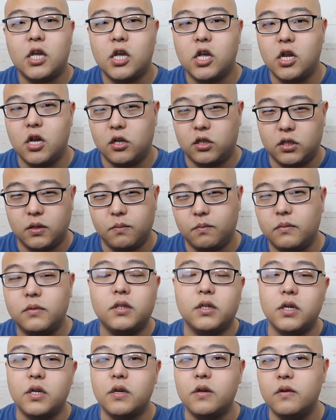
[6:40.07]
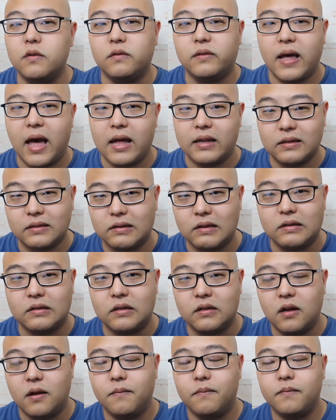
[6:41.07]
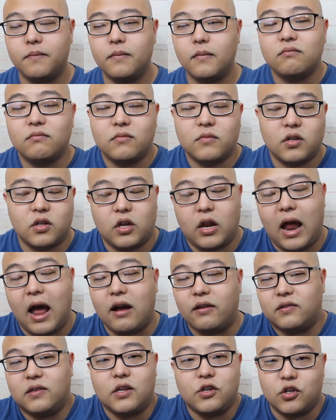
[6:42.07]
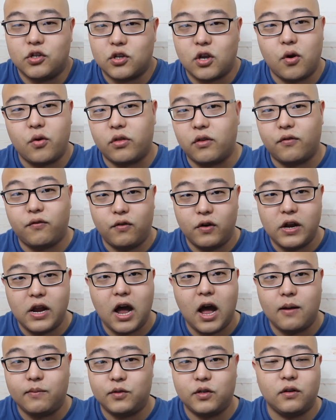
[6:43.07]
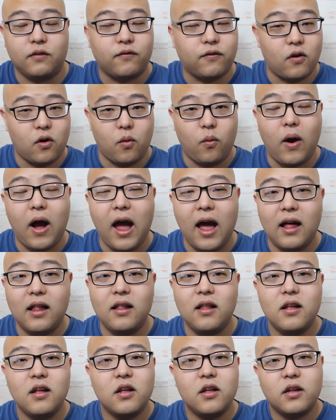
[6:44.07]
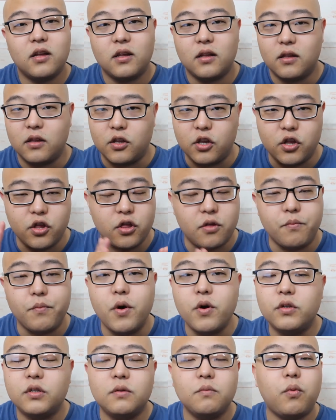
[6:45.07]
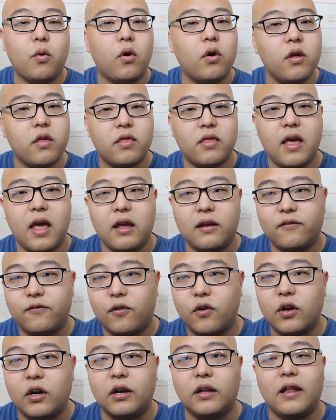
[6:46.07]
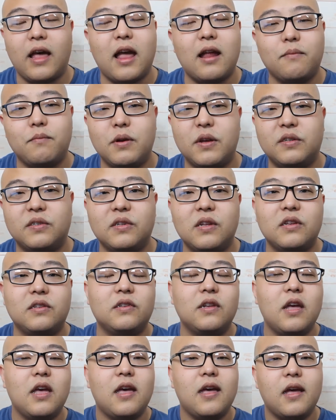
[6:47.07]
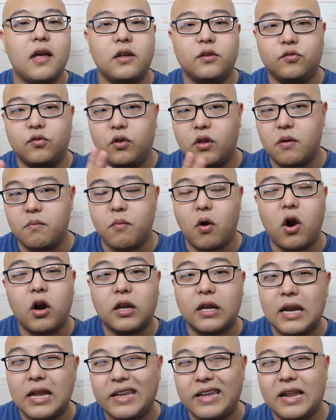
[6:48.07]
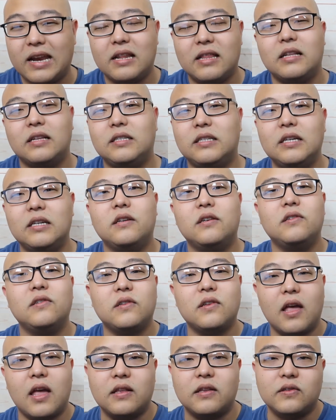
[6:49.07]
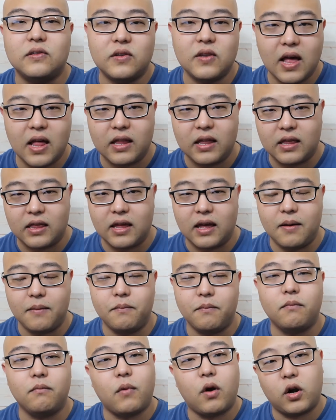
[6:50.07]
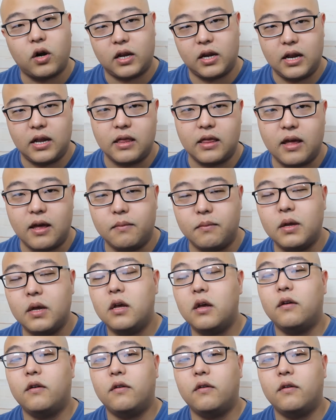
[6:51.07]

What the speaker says: you know, to use that system. You know, I would say just go with the free option for a while. The most important thing for your land business is really marketing, getting the deals, and selling them, marketing them,